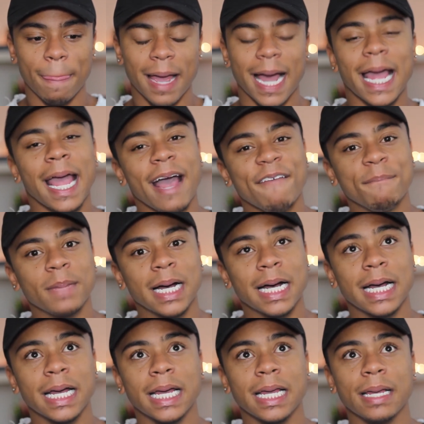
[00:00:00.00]
I have
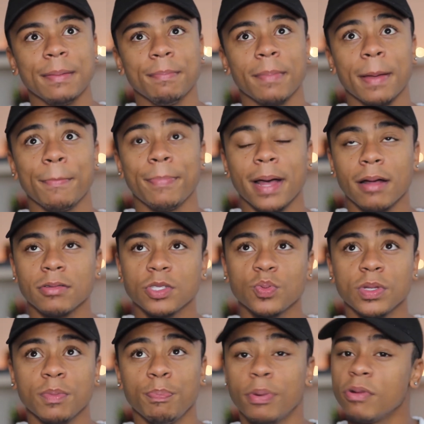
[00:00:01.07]
my bouts
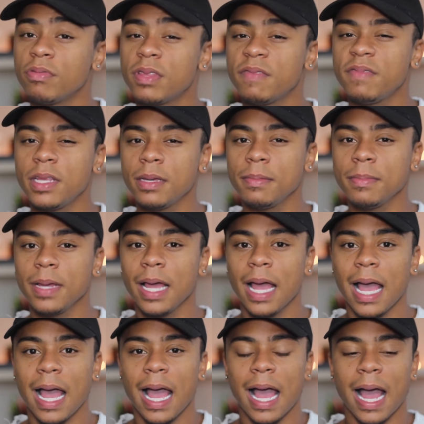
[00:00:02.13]
with both of them,
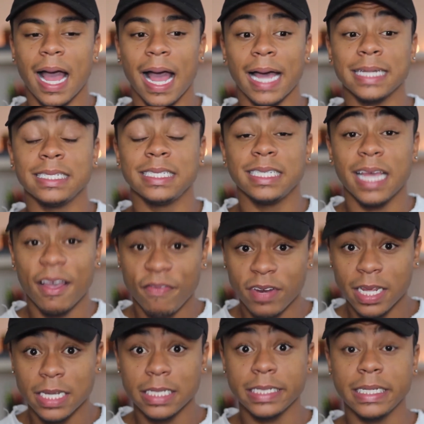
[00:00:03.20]
I
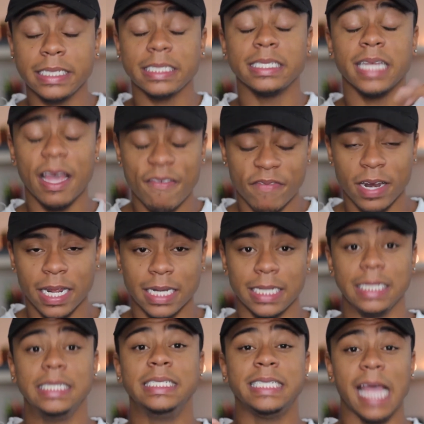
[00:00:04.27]
definitely
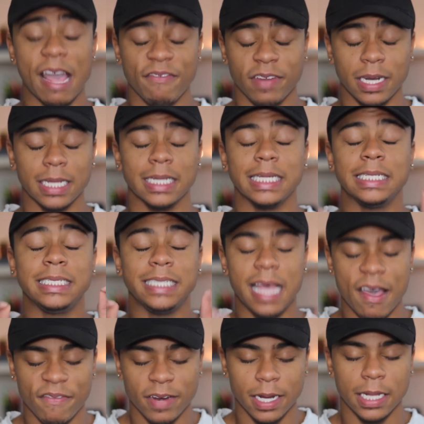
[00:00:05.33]

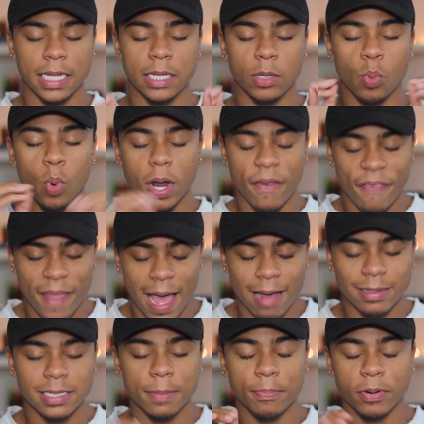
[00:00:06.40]

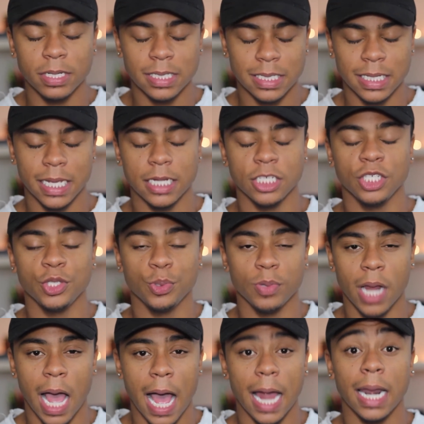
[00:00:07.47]
1000% do
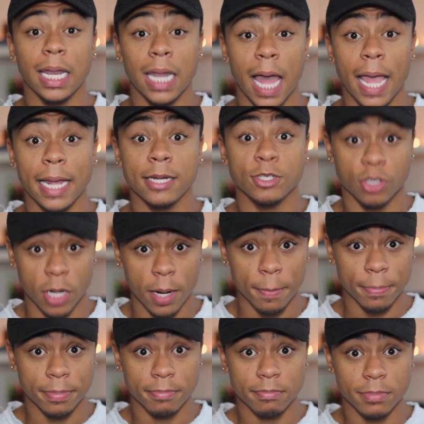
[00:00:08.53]
not like Trump.